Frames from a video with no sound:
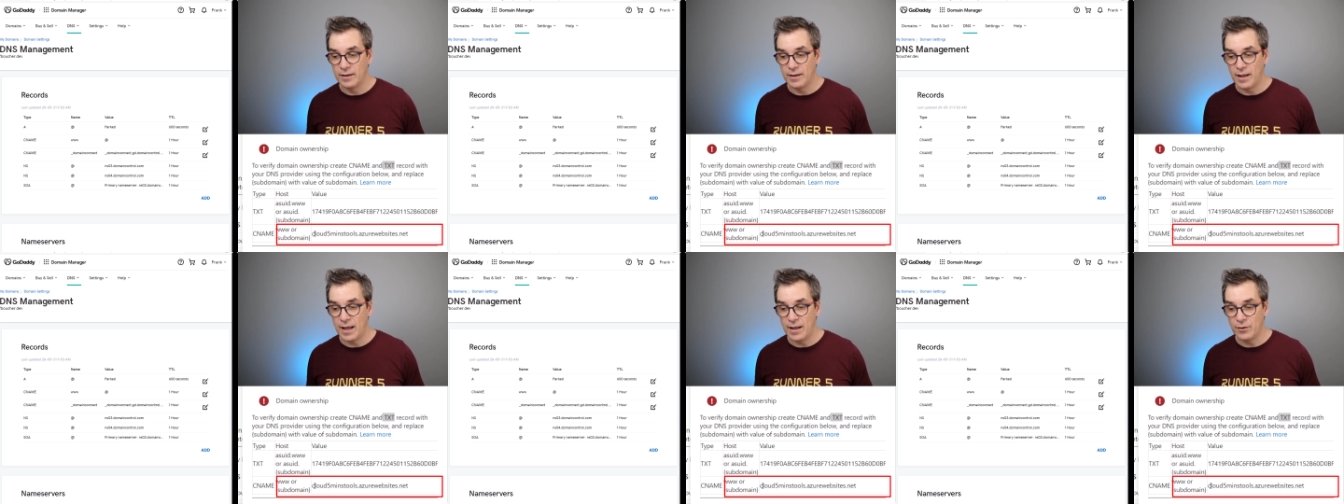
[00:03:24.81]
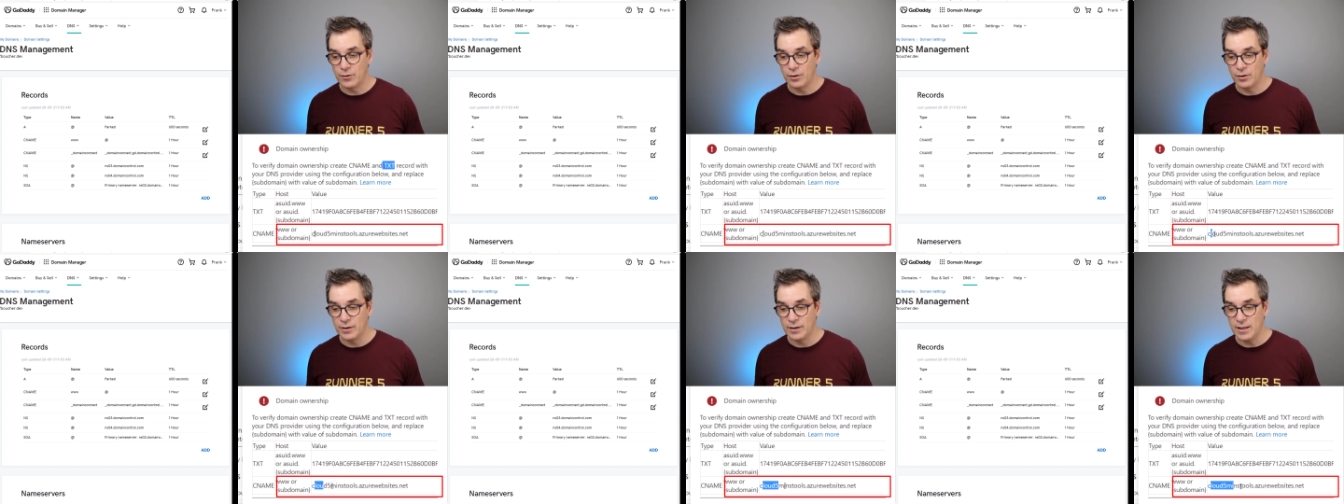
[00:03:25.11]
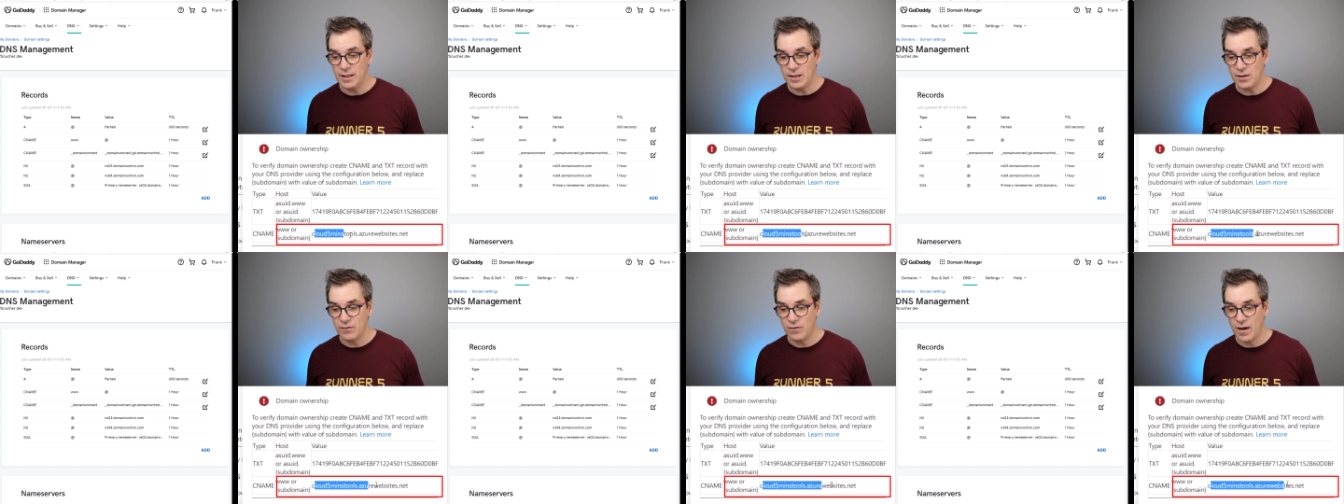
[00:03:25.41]
enter
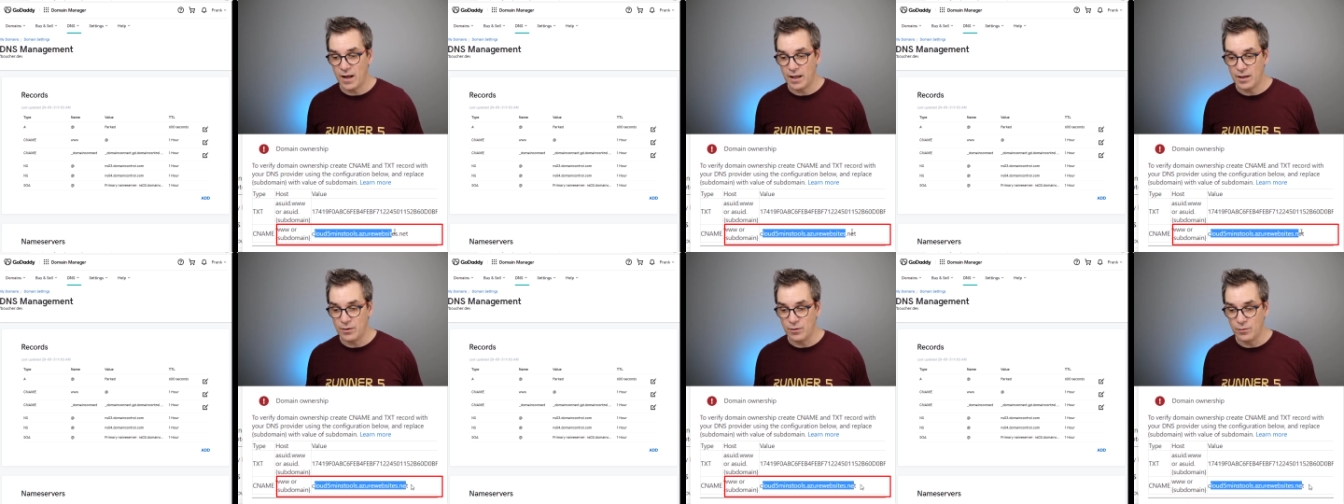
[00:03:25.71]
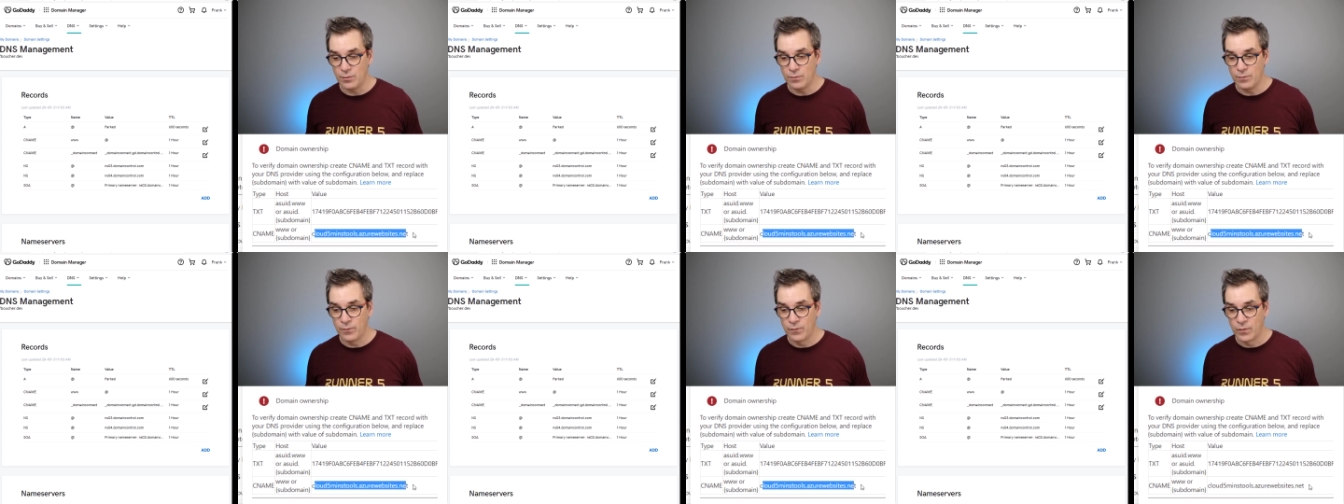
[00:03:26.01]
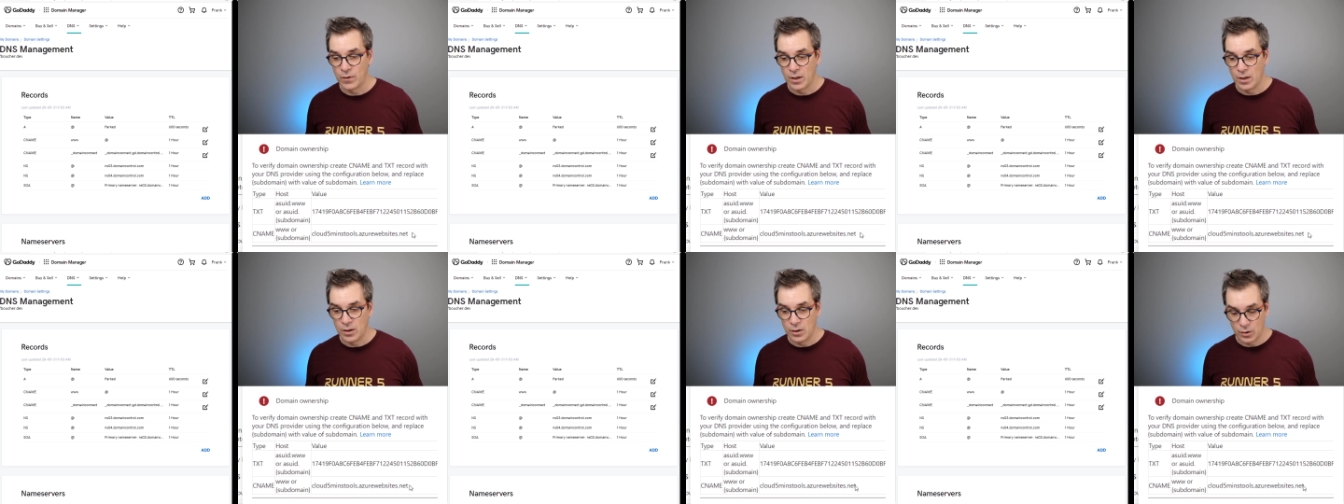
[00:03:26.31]
this value
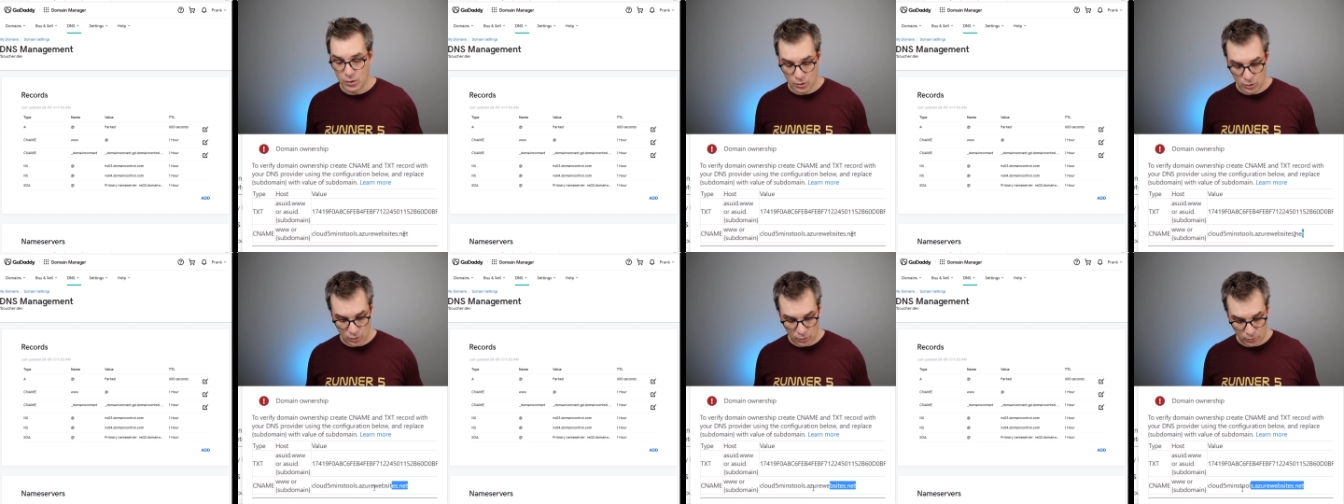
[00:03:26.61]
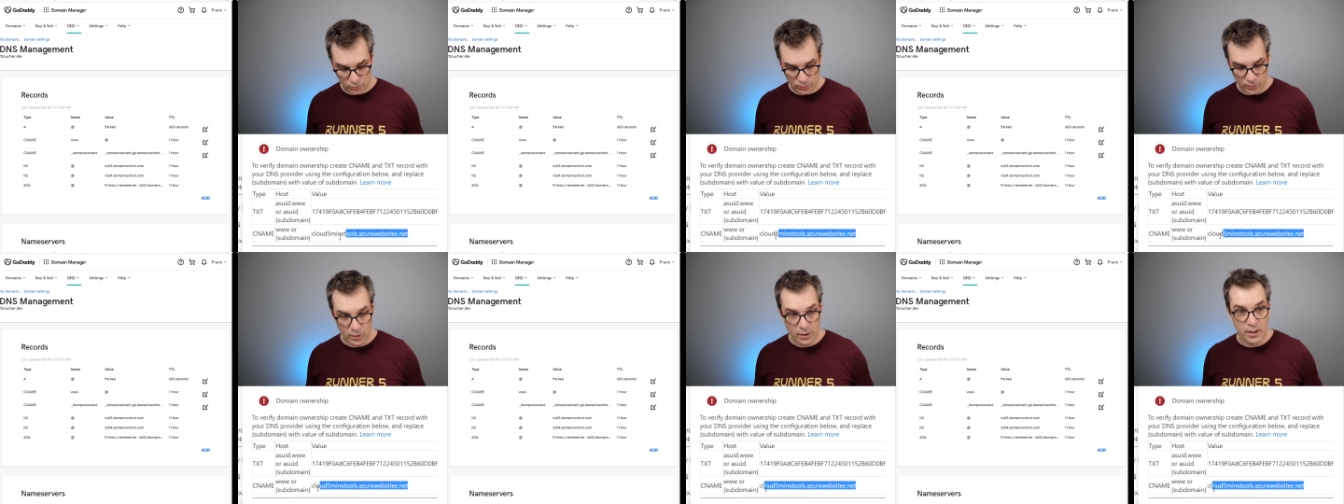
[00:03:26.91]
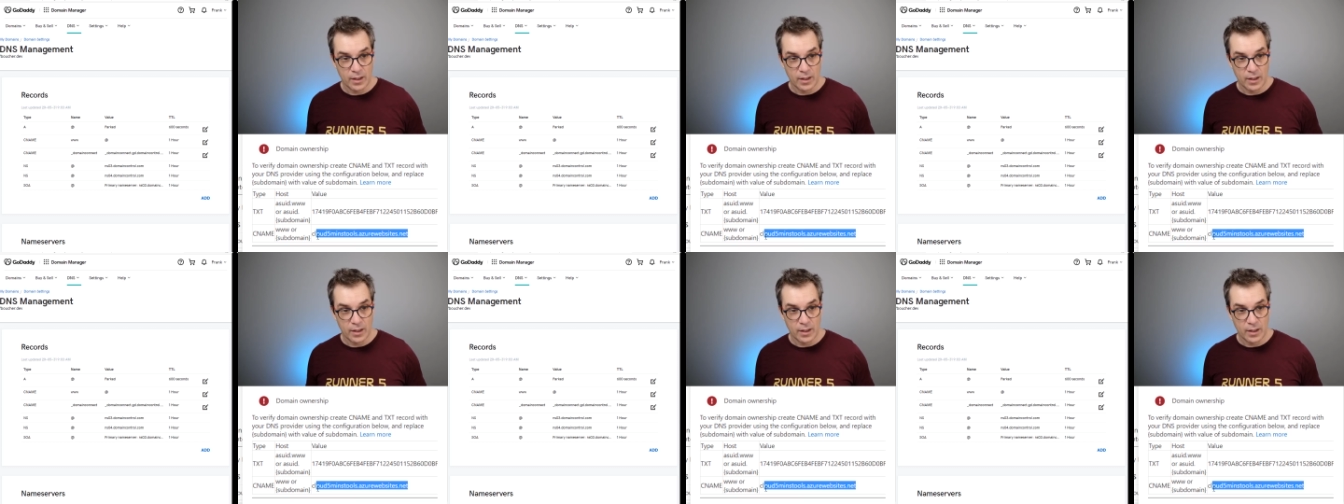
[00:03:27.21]
so